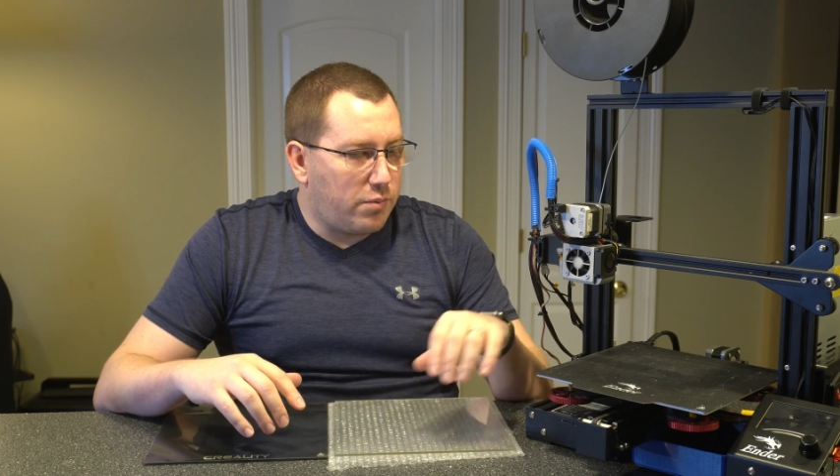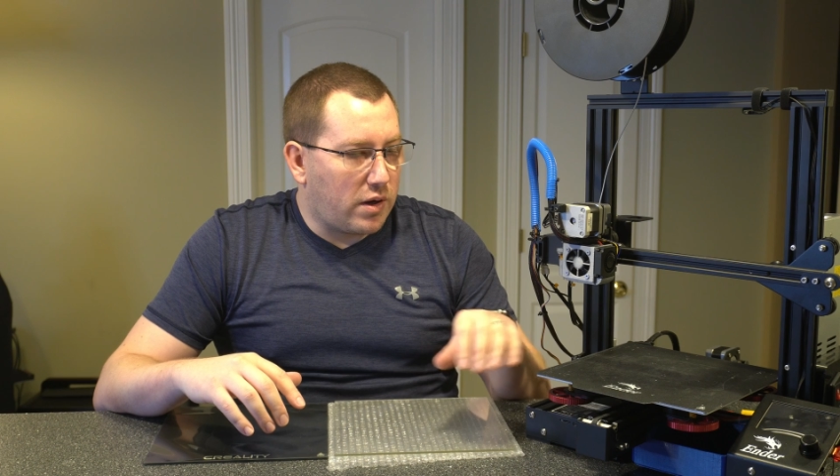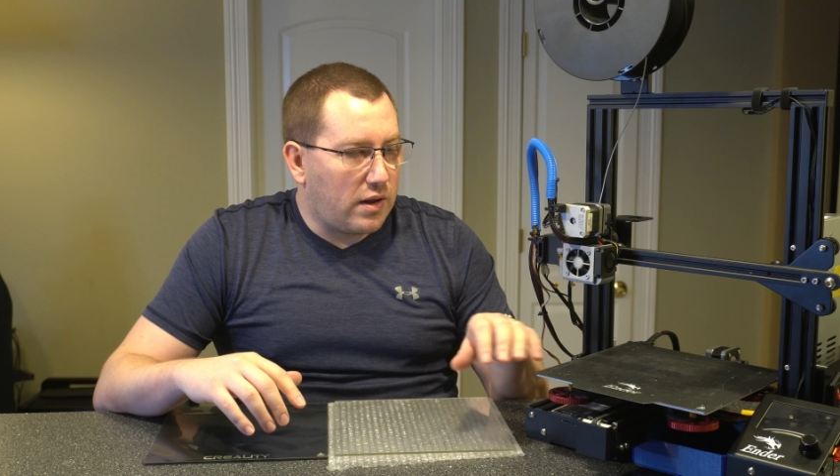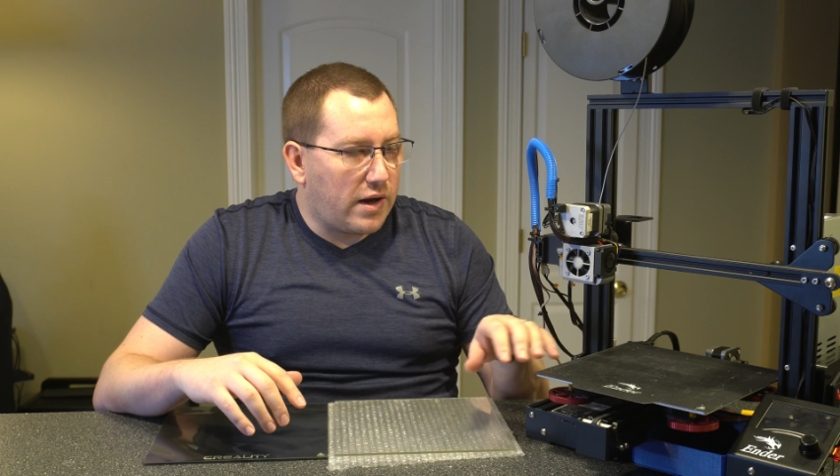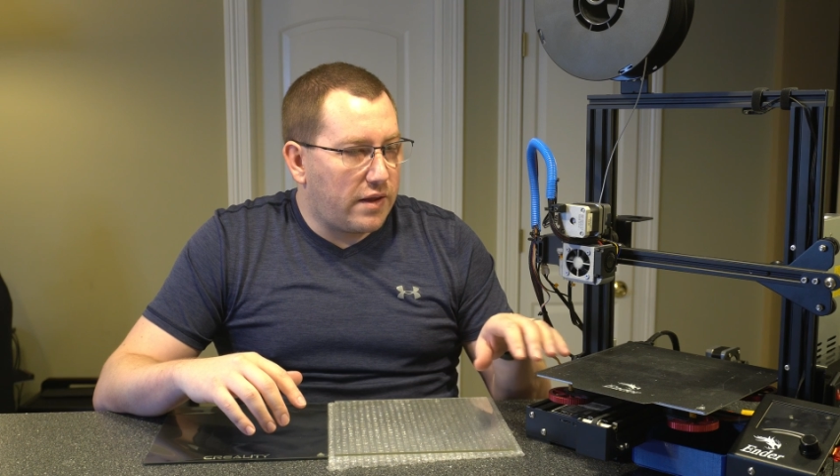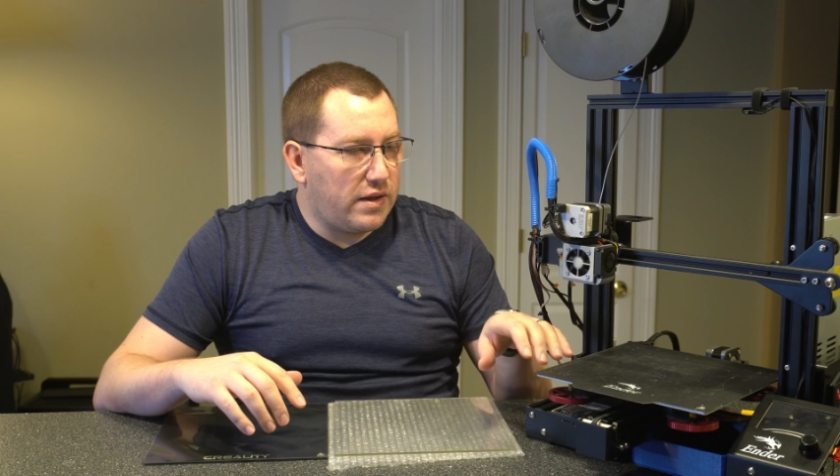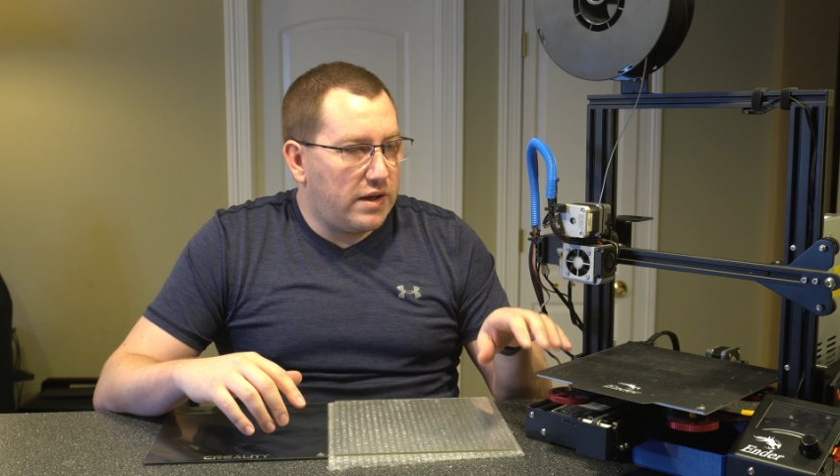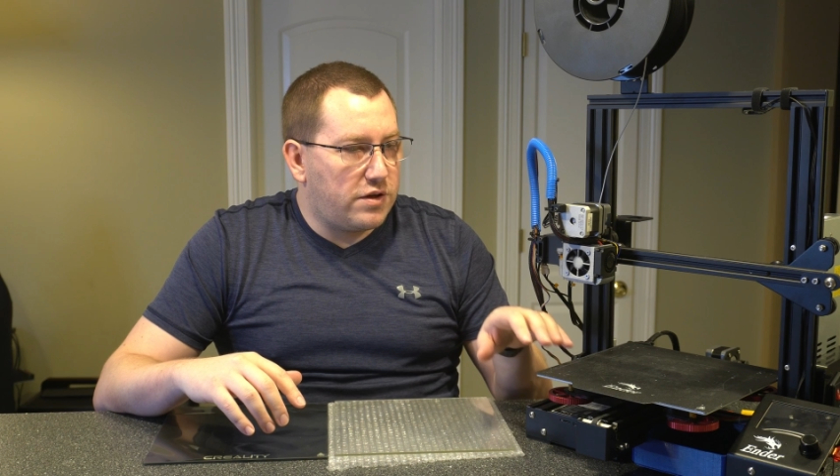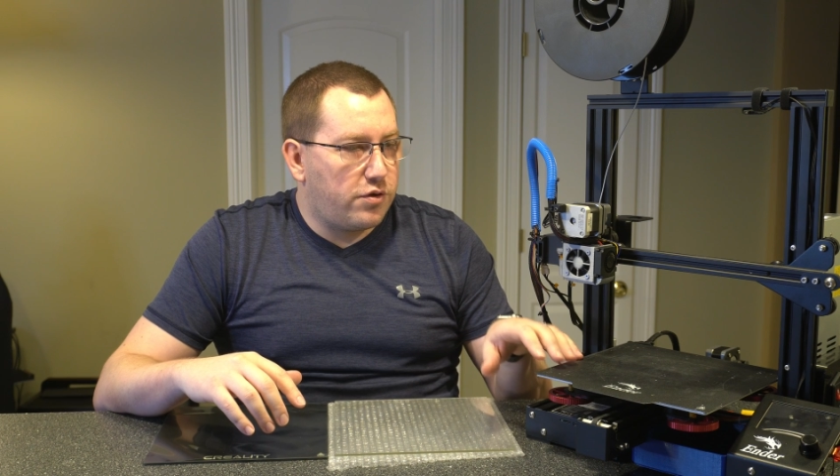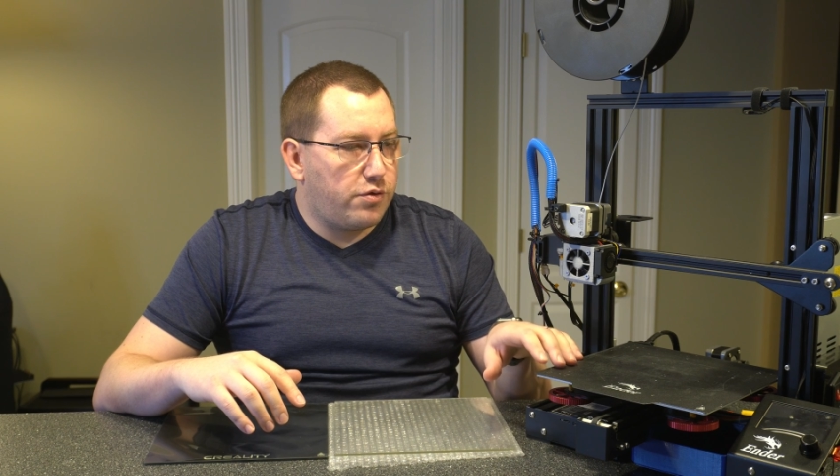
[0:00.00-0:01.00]
on a lot of the
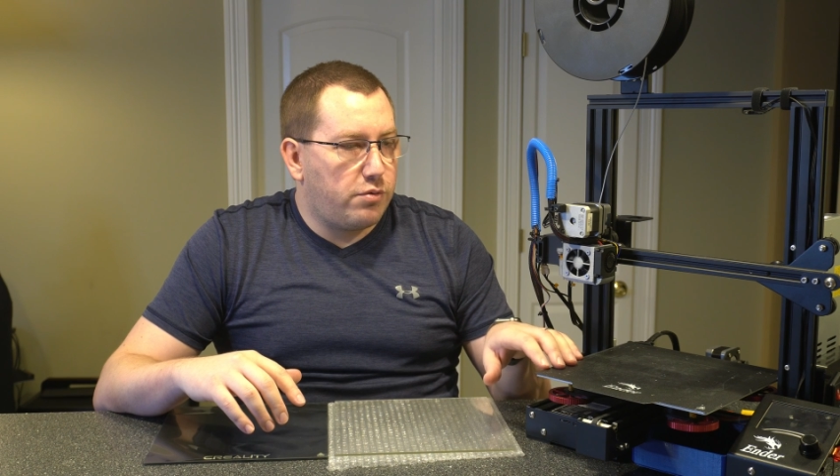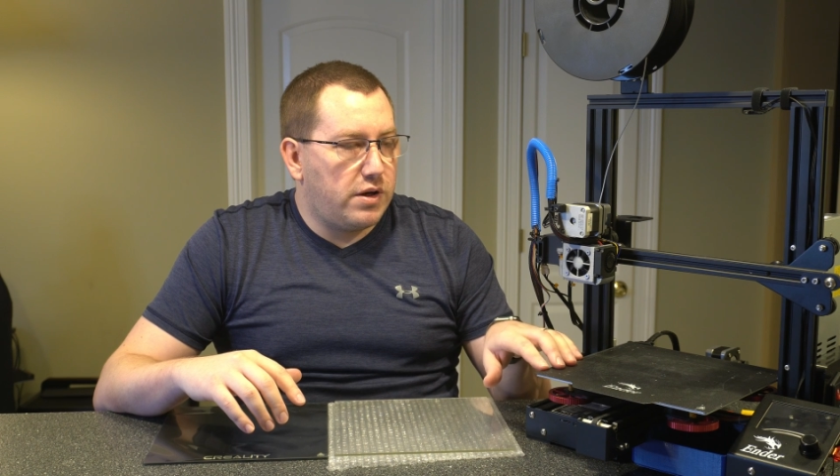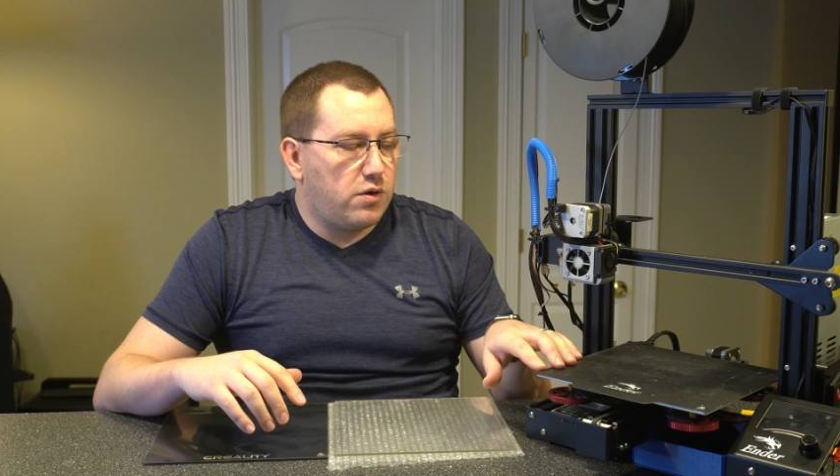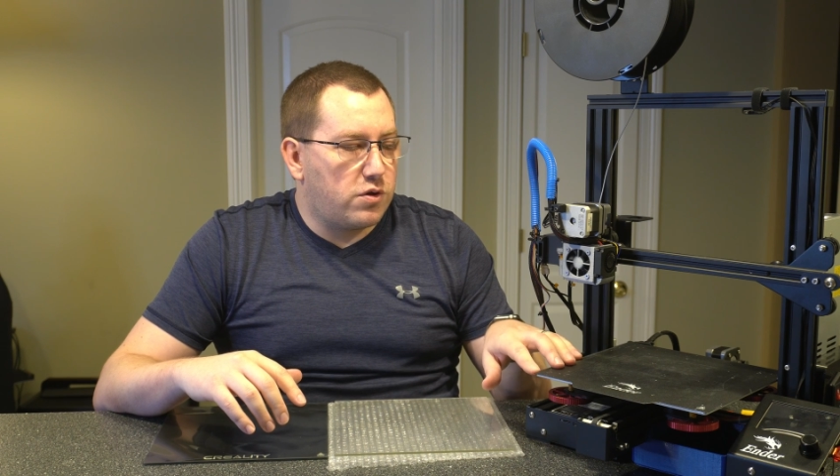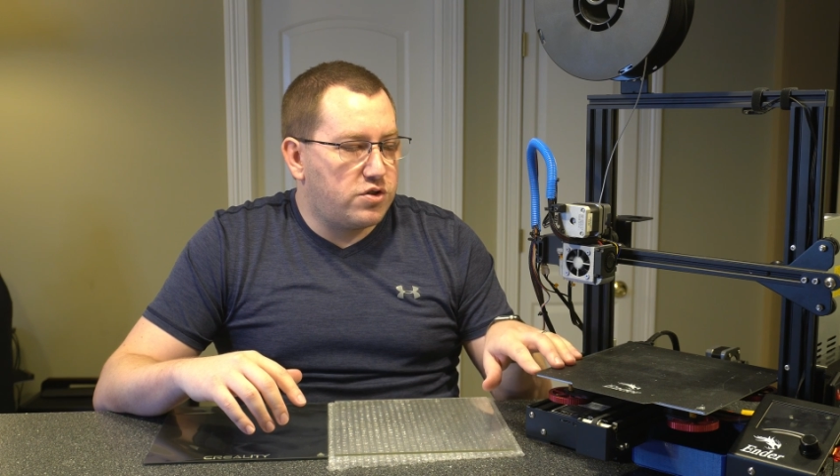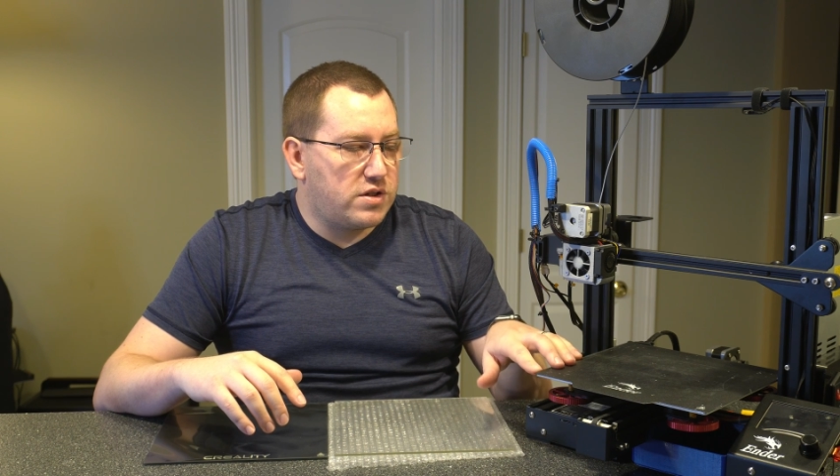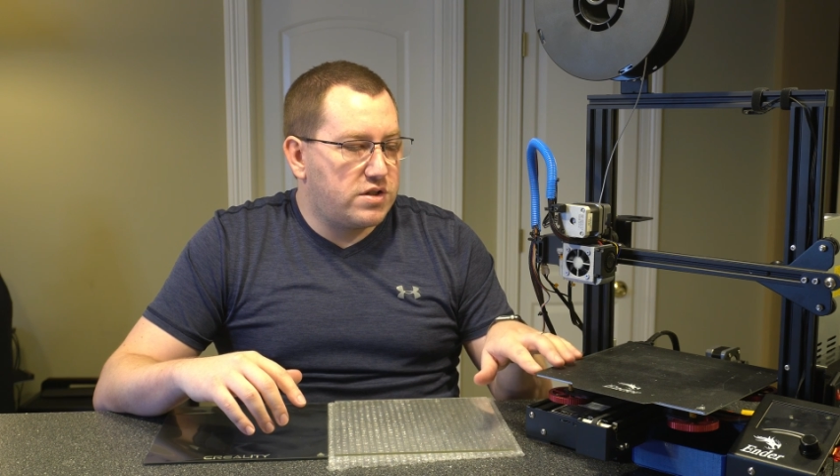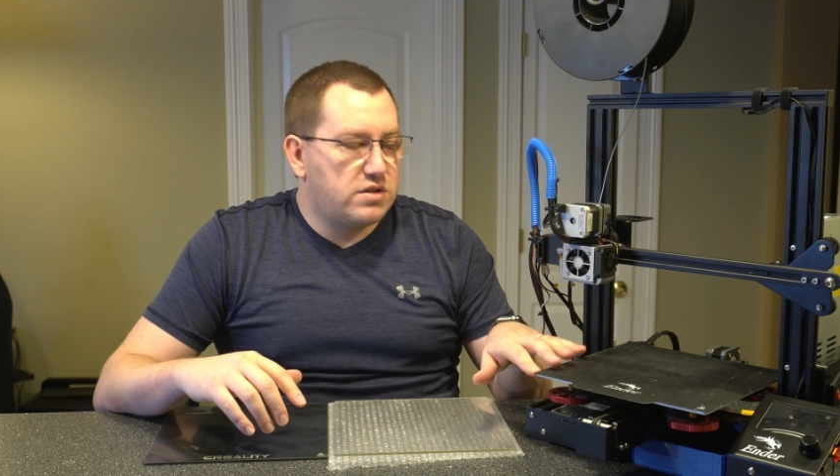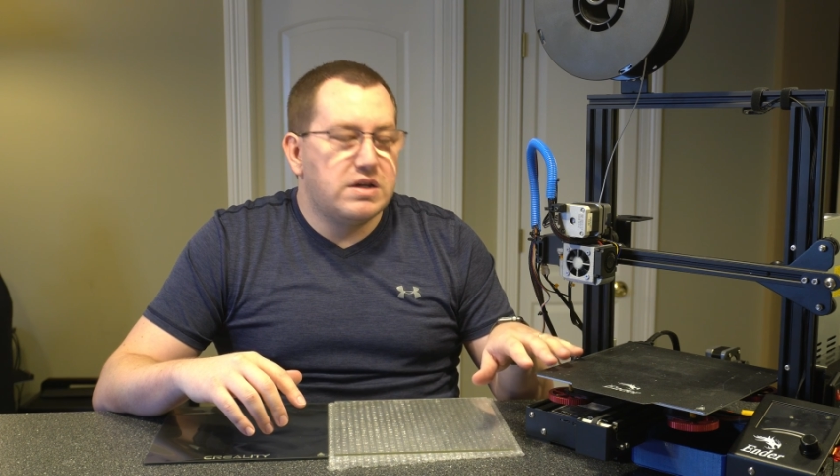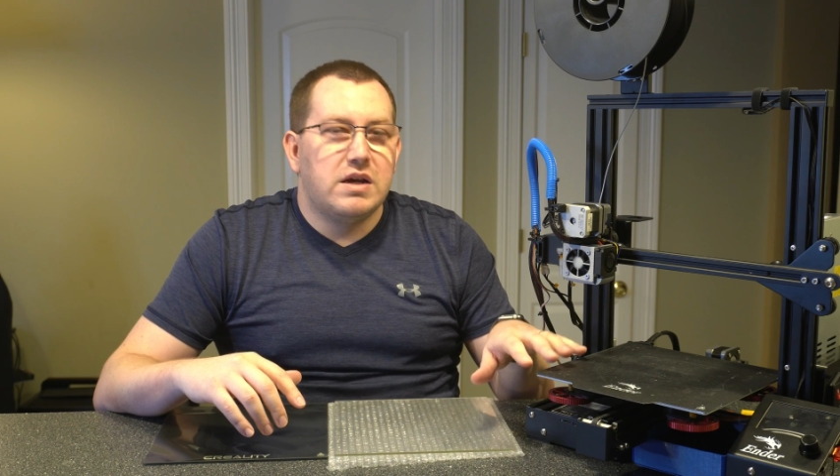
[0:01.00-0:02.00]
Ender three or
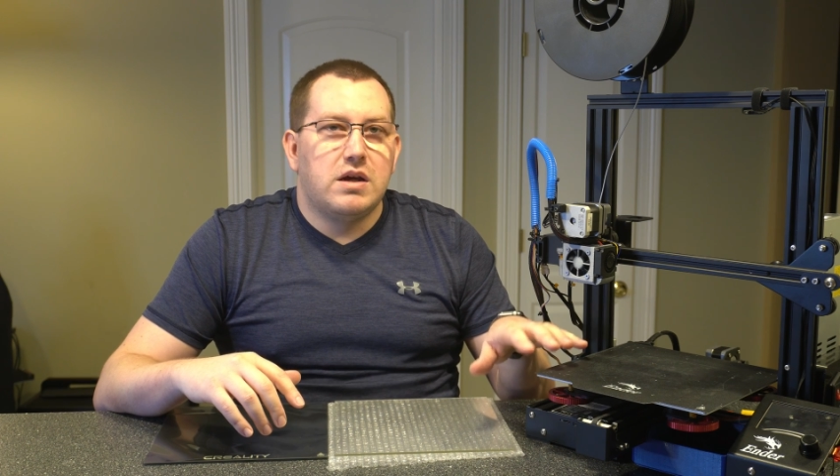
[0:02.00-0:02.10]
just